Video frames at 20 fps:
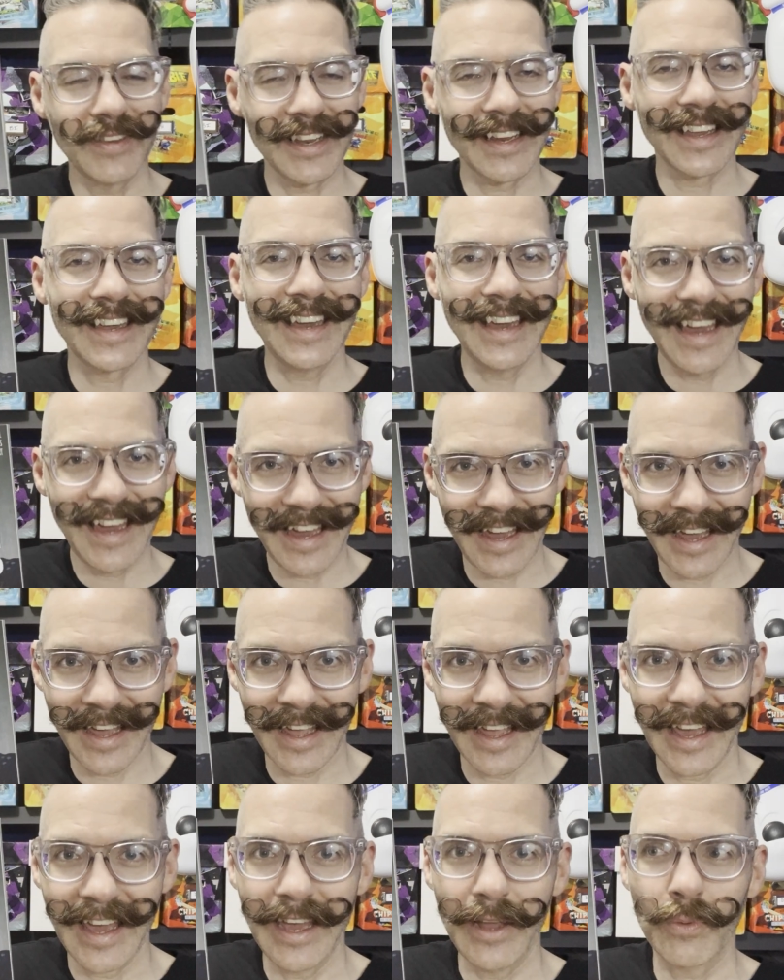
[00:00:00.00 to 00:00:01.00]

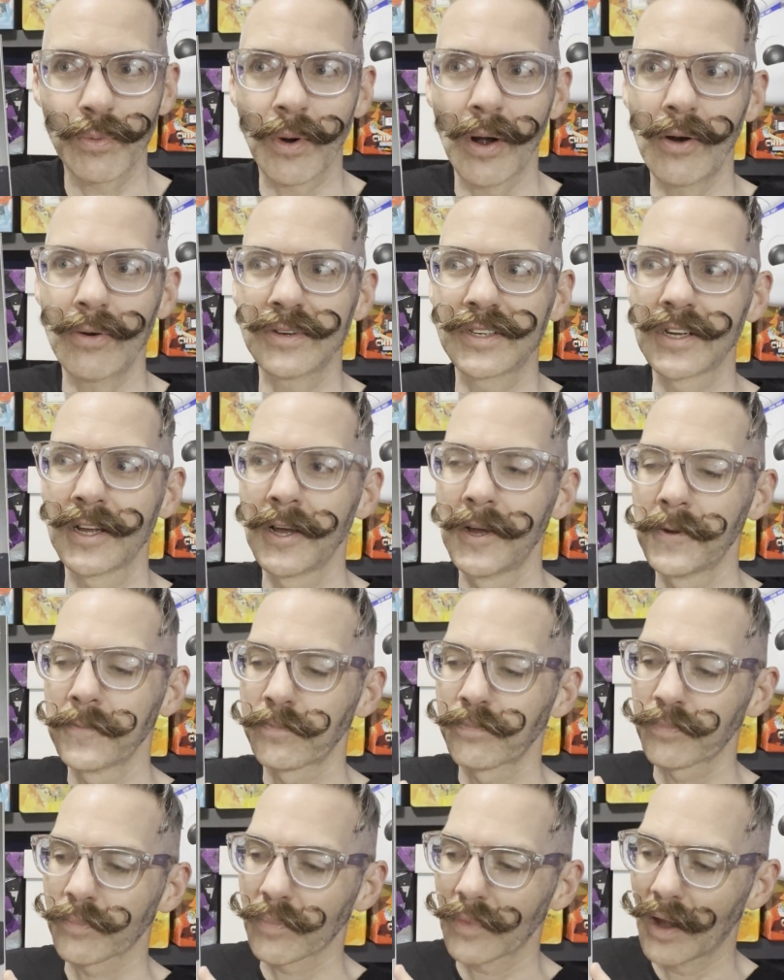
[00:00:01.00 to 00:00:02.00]
King. He wrote
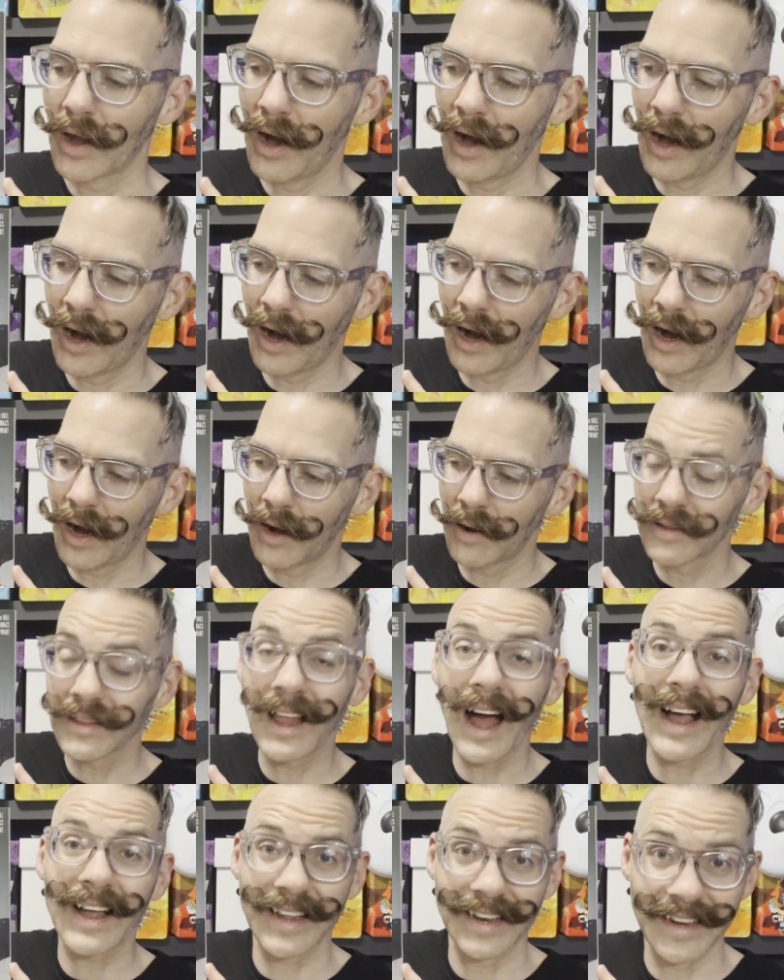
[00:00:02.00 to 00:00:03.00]

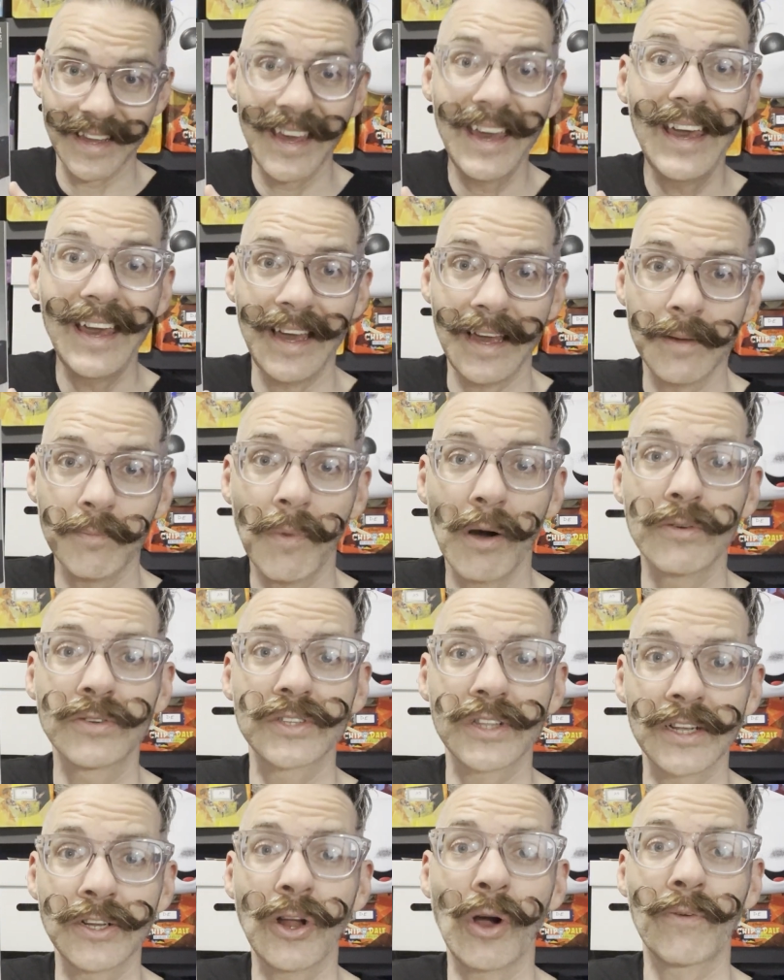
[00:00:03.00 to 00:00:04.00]
Lock and Key,
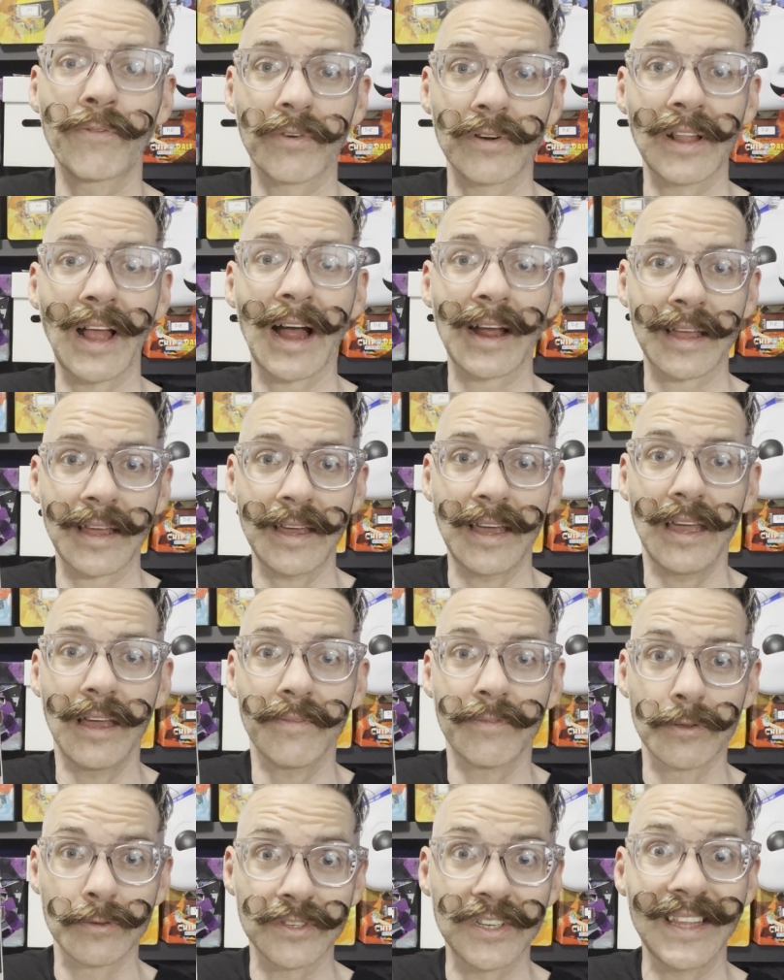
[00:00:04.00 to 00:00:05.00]
mostly known for Lock and Key.
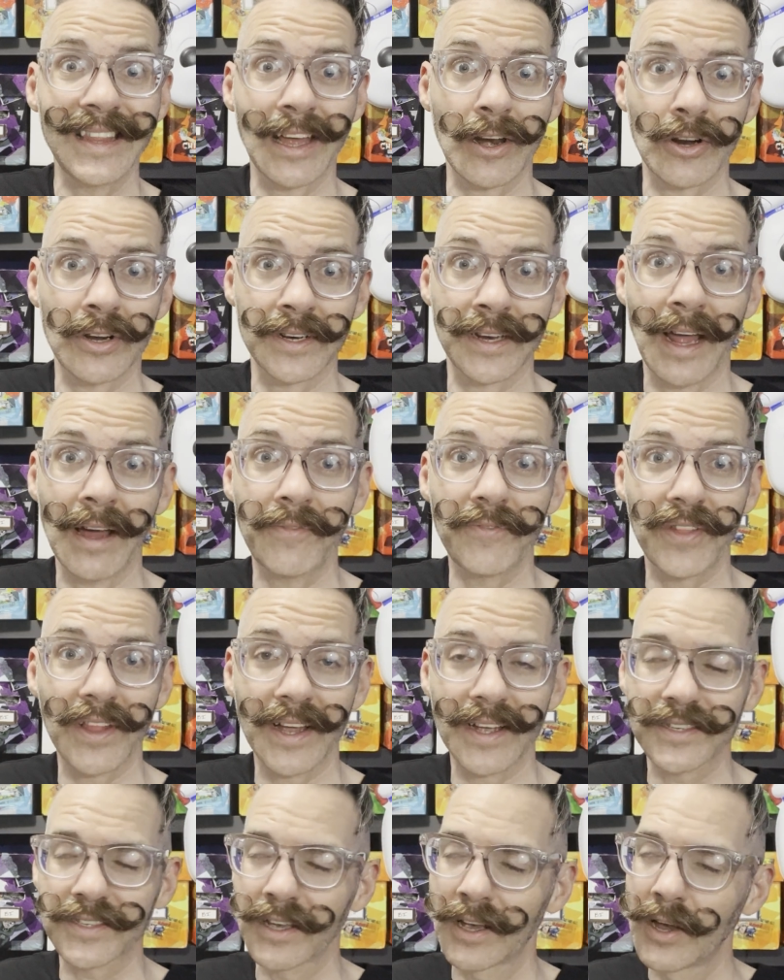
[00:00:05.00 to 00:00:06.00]
If you've seen that on
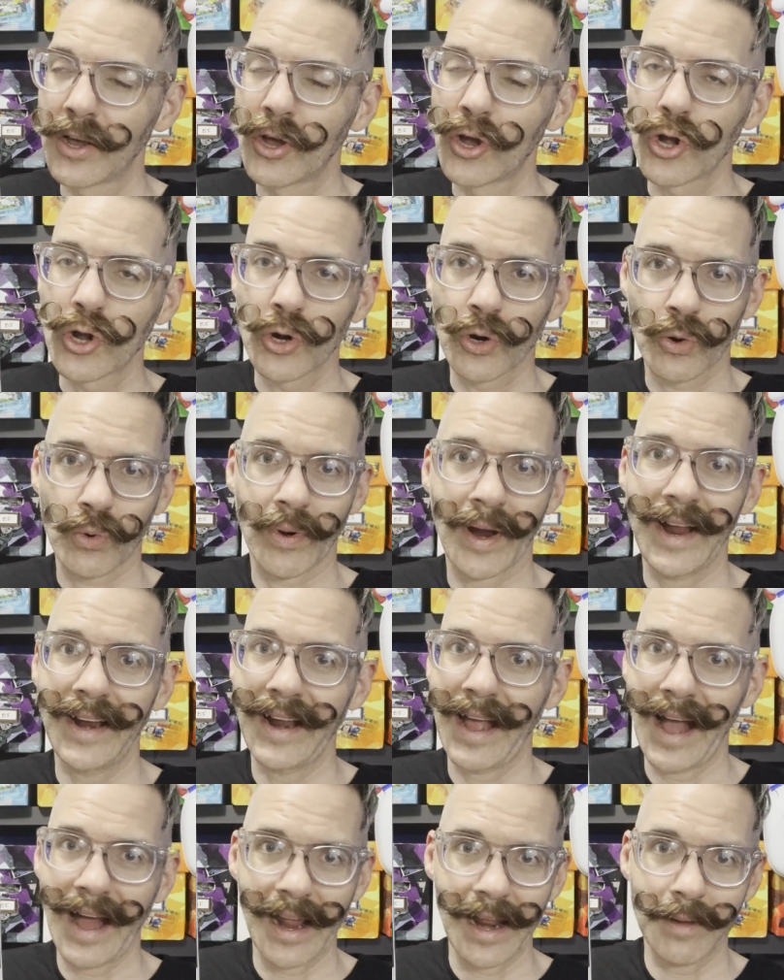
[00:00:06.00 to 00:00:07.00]
Netflix, great
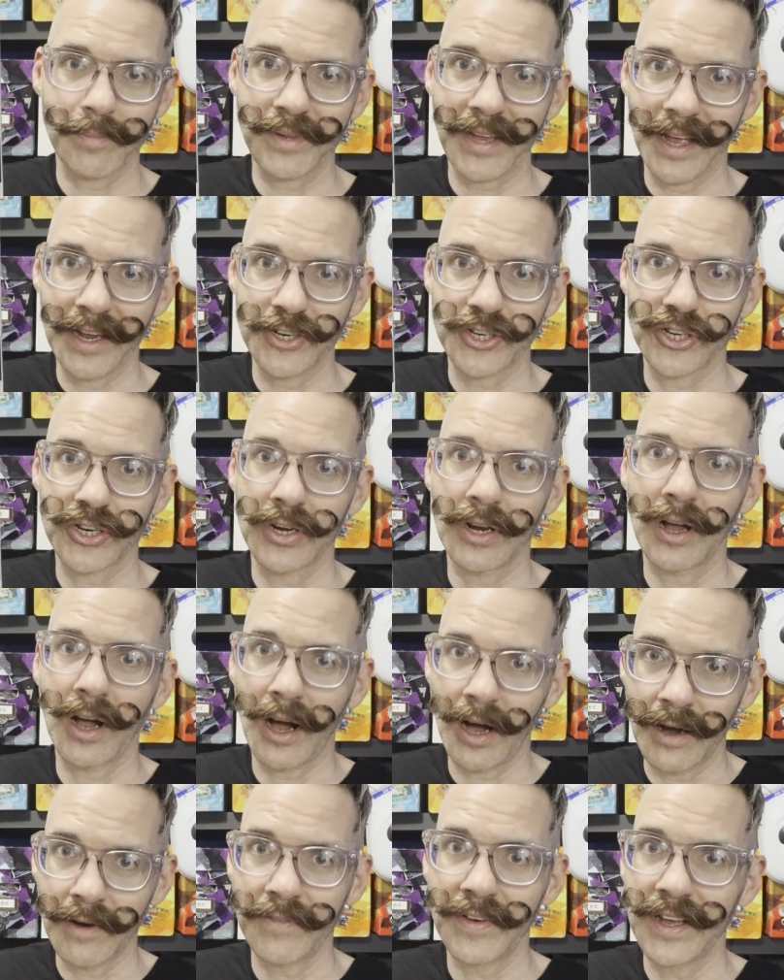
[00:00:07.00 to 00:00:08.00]
adaptation
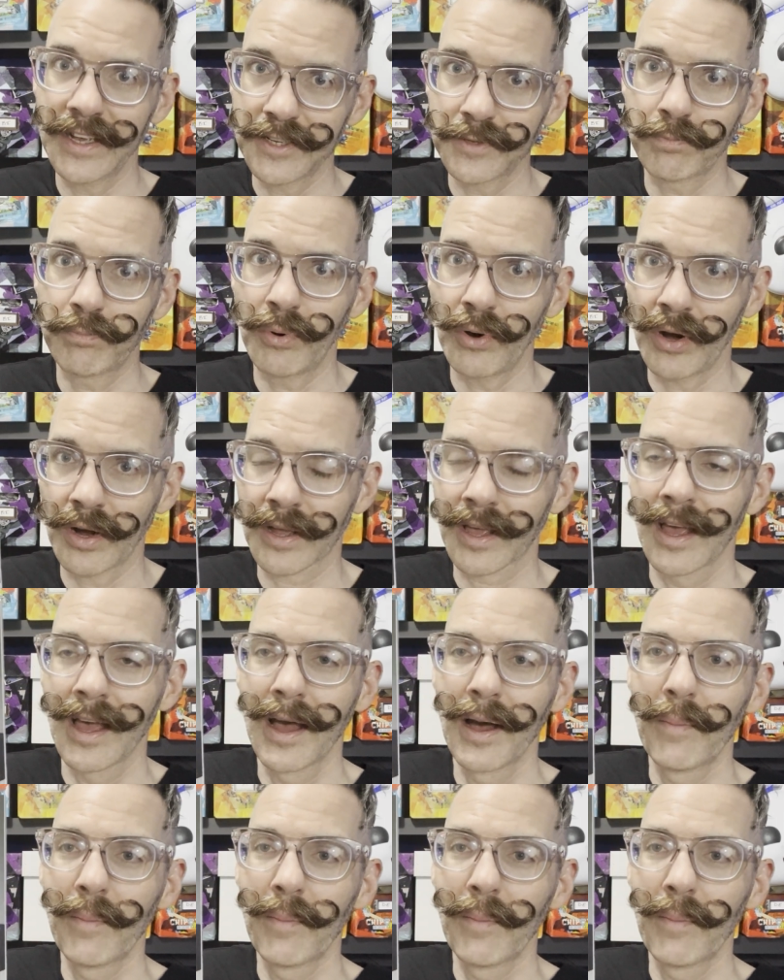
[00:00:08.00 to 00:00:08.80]
of his book.